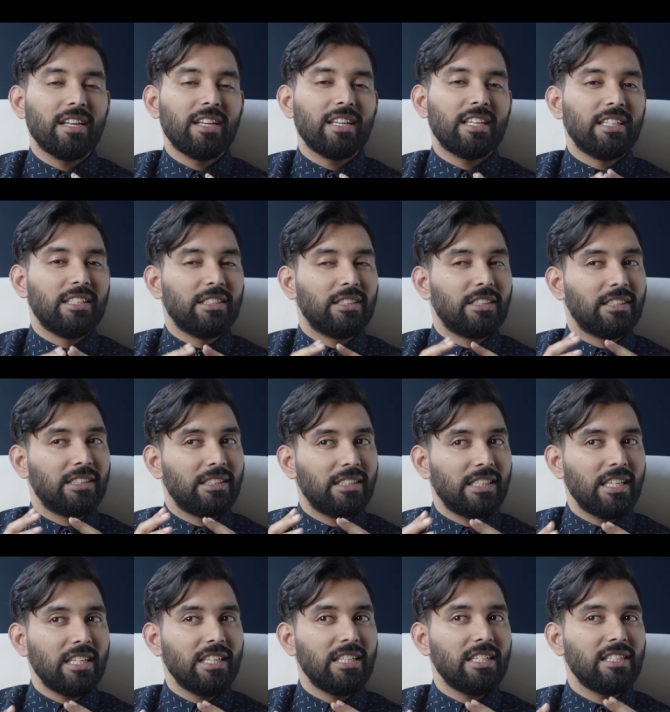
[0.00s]
He
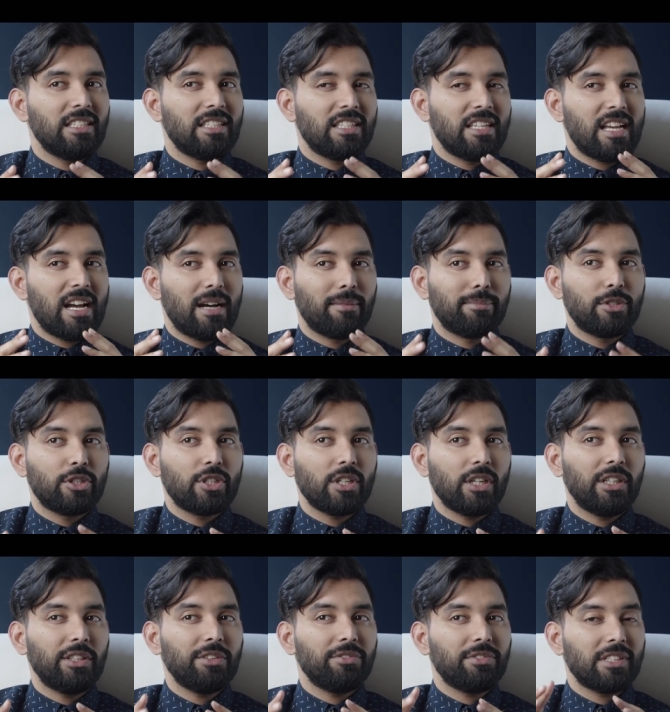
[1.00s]
sees, he
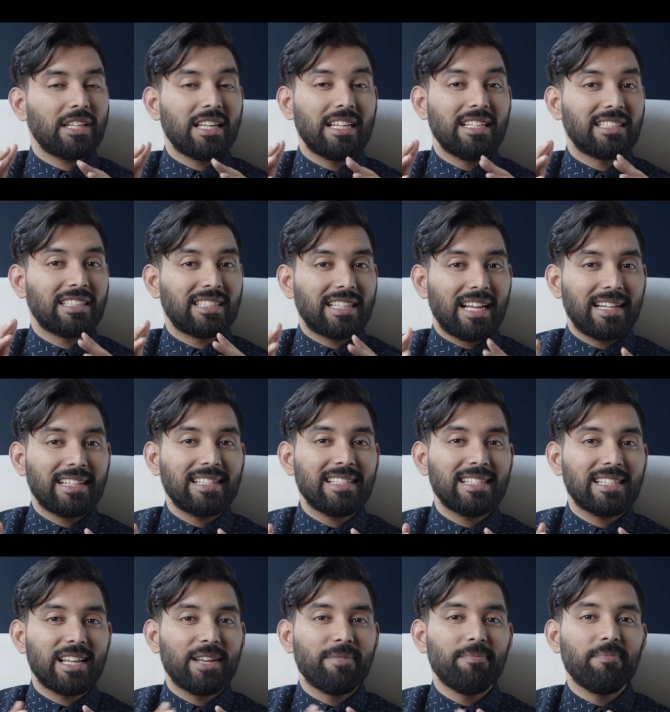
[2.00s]
observes, he
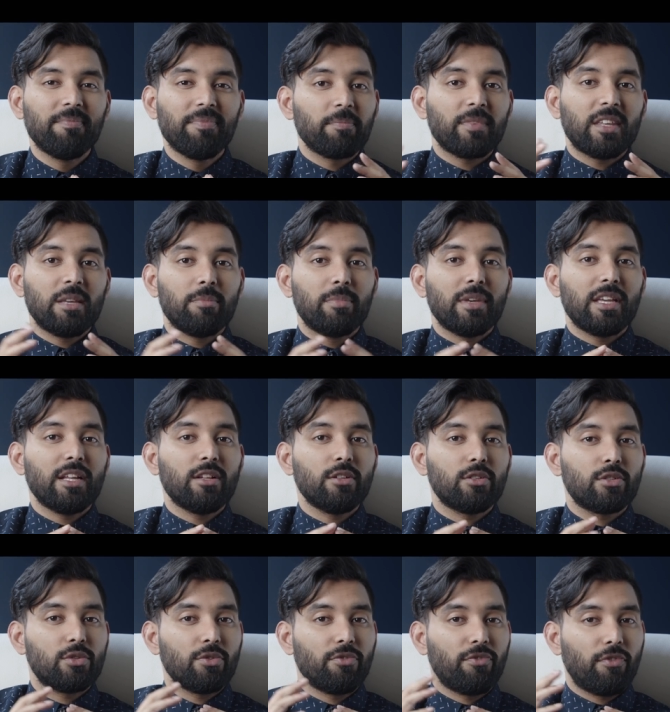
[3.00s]
studies him, he
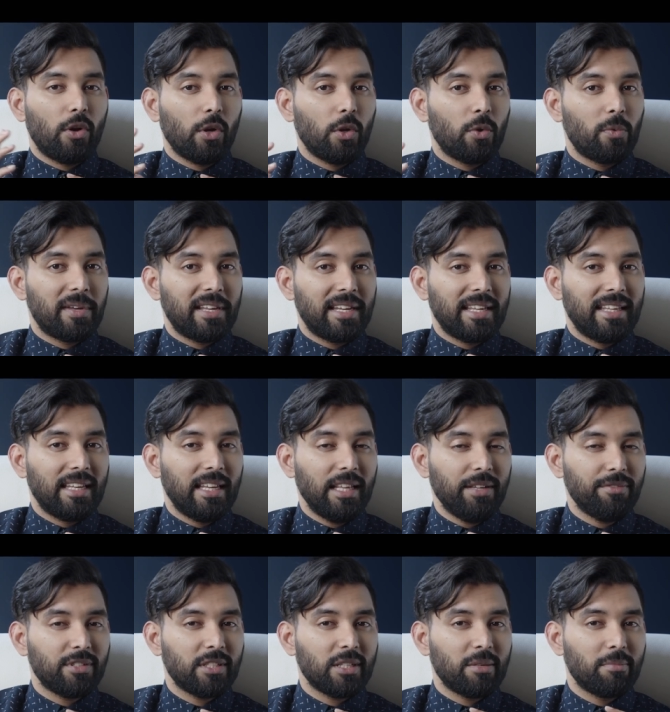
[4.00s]
begins to follow where he
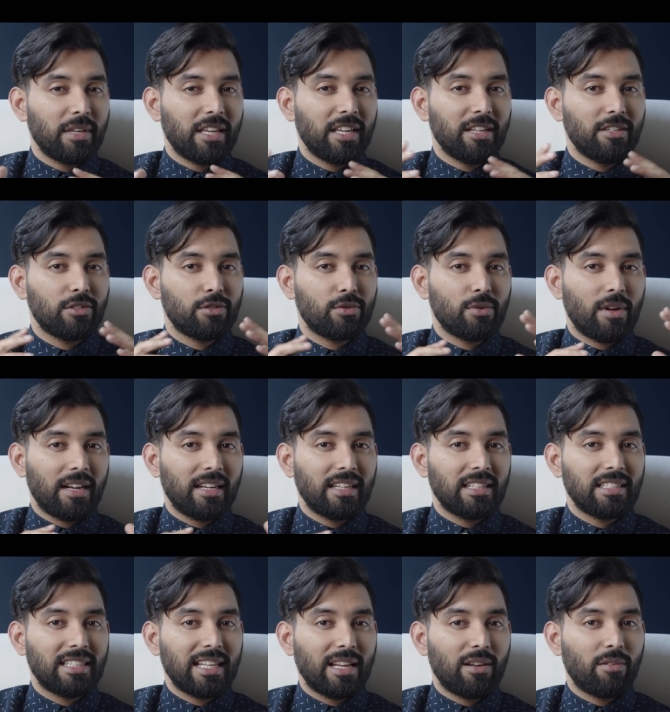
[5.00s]
lives, he begins to
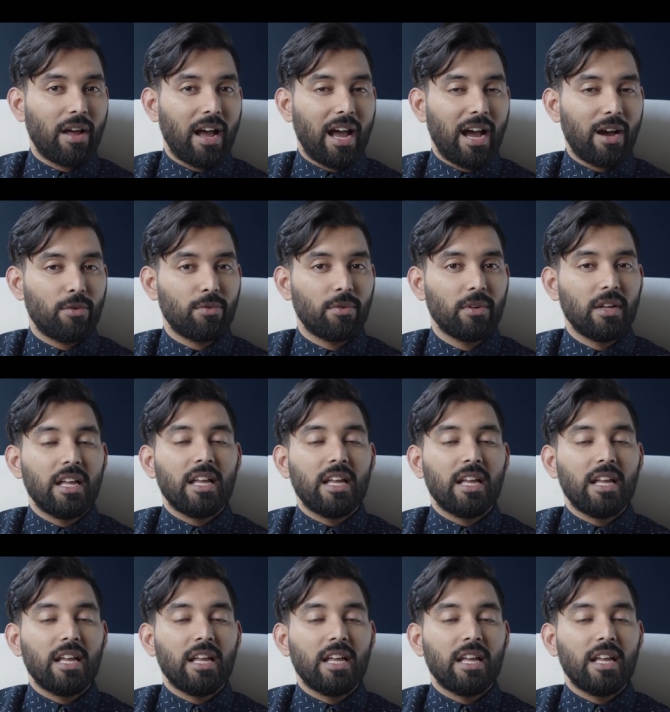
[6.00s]
understand how,